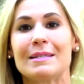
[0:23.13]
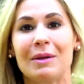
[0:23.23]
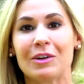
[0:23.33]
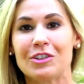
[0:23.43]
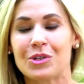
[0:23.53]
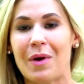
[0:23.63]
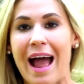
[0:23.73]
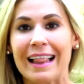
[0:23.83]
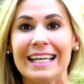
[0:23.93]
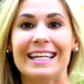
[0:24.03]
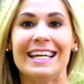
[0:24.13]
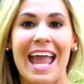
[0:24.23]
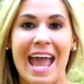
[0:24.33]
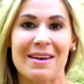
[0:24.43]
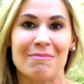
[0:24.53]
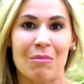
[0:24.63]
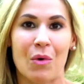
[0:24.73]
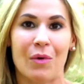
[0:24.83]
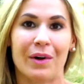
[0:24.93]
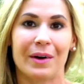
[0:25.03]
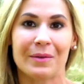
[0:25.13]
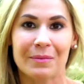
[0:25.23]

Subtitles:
spirituality, and more.